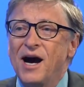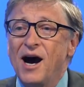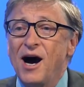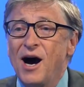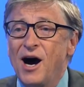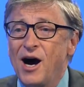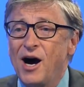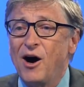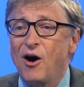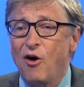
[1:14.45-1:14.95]
uh,
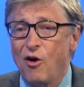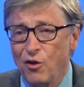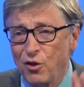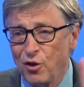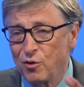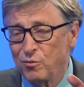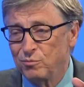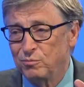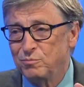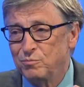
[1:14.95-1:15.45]

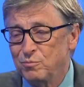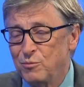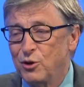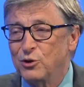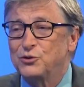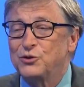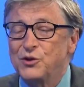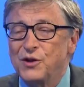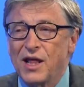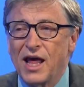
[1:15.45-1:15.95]
although
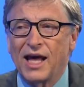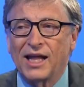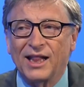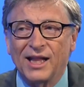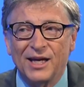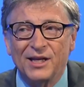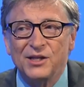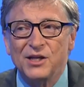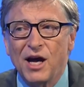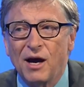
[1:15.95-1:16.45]
most of that
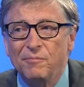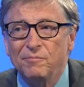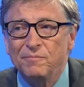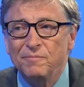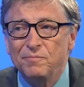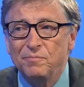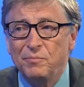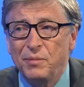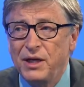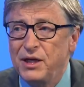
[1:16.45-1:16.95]
will end
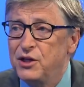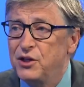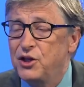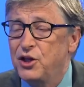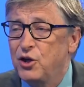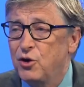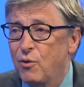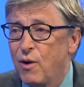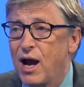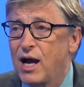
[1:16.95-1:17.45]
up being in
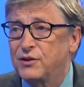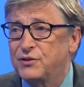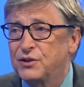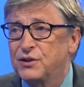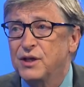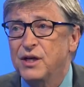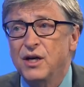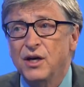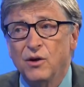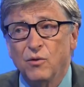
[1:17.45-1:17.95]
the U S,